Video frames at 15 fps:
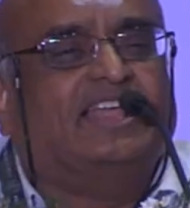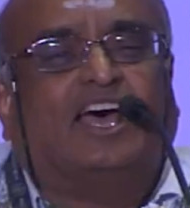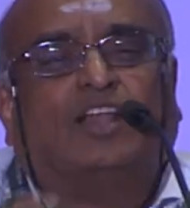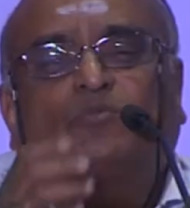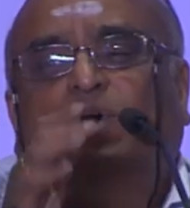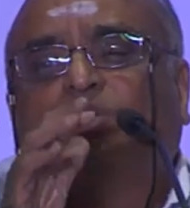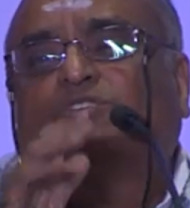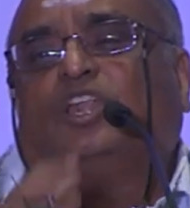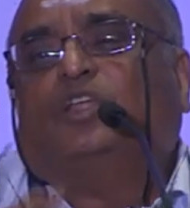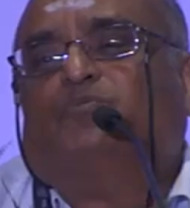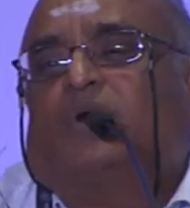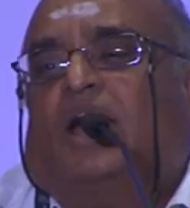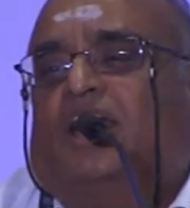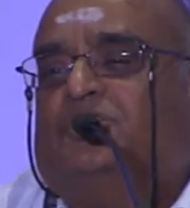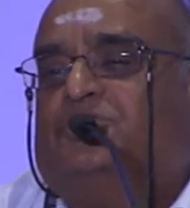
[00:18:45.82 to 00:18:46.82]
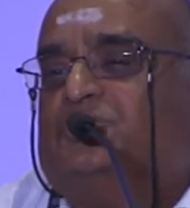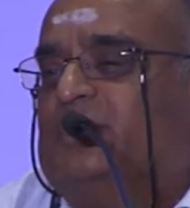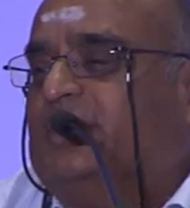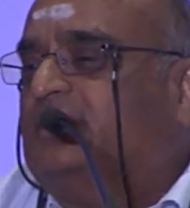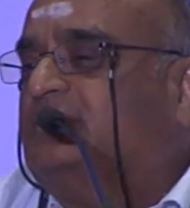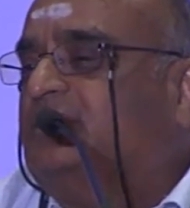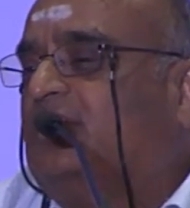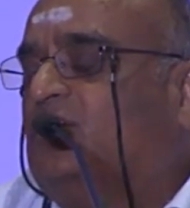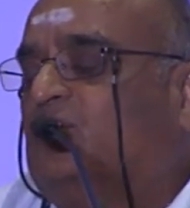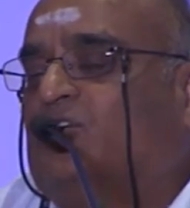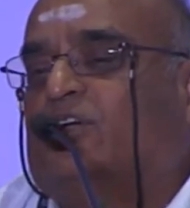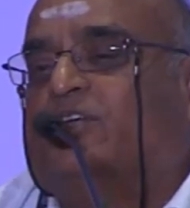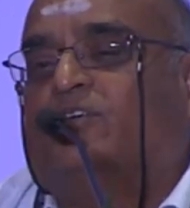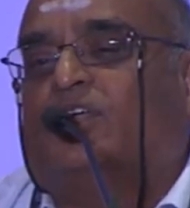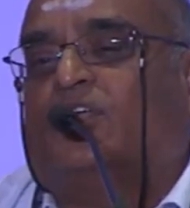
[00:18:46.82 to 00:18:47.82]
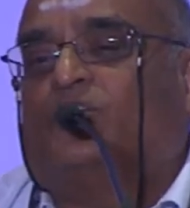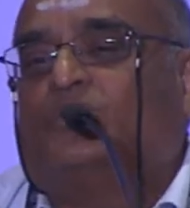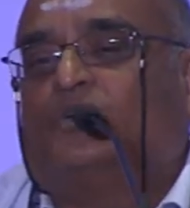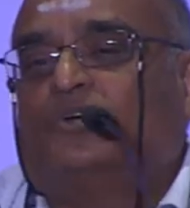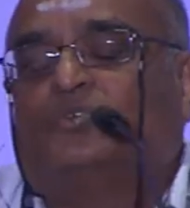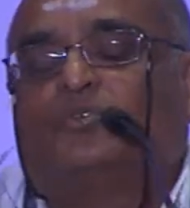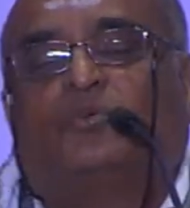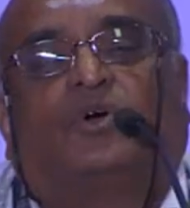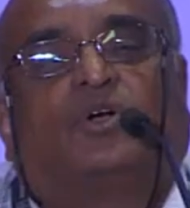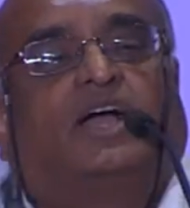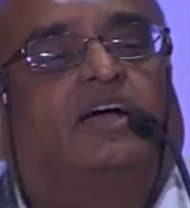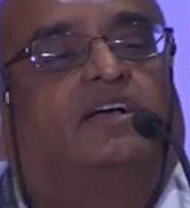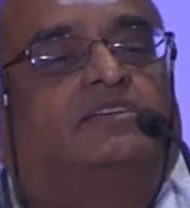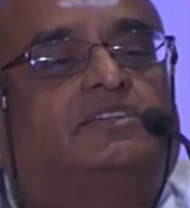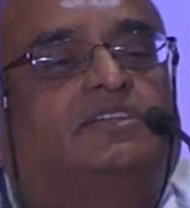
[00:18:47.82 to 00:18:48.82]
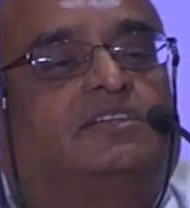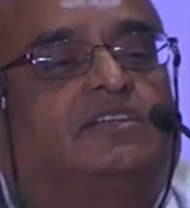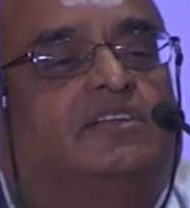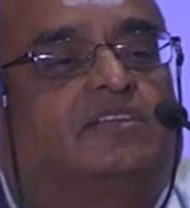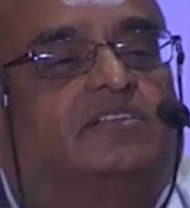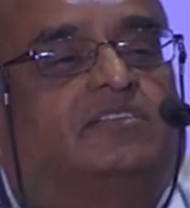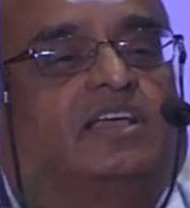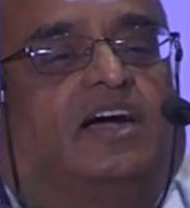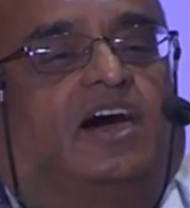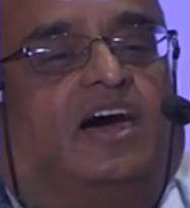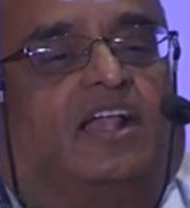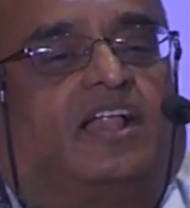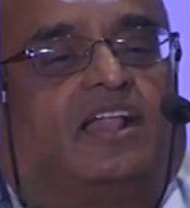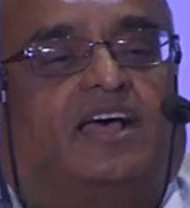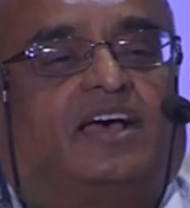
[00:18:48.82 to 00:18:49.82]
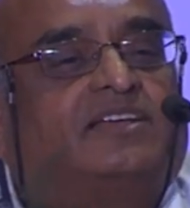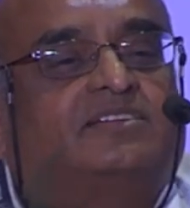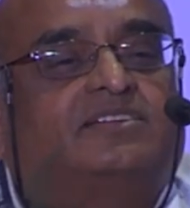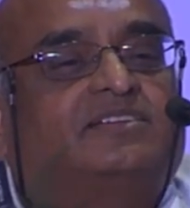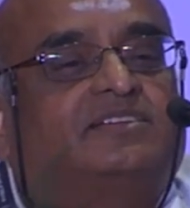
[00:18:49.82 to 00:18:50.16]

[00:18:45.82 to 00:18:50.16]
they are mostly pan chewing. They don't know even how to smoke a cigar or a